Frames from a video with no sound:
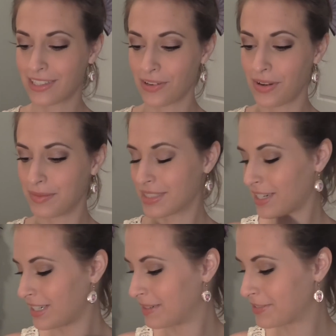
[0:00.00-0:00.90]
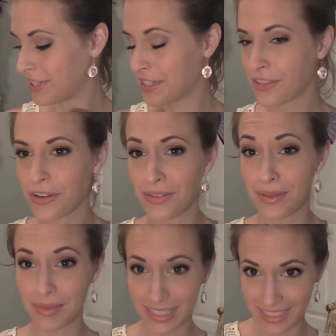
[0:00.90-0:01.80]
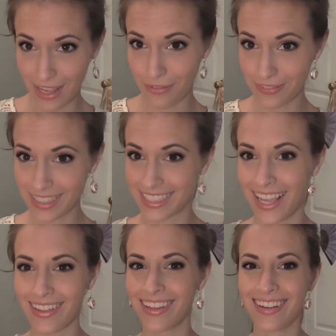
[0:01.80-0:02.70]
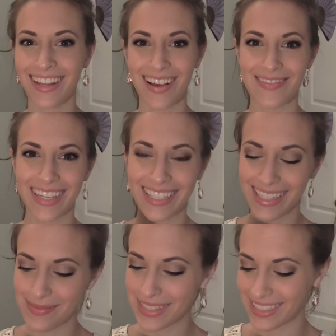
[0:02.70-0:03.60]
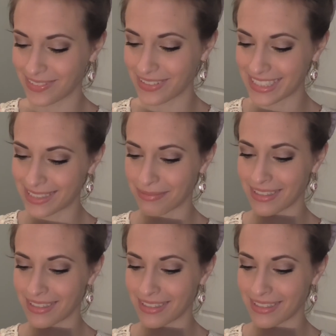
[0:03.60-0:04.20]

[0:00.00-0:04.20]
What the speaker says: So I'm sorry, I'm trying to throw them like softly so they're not making a big noise,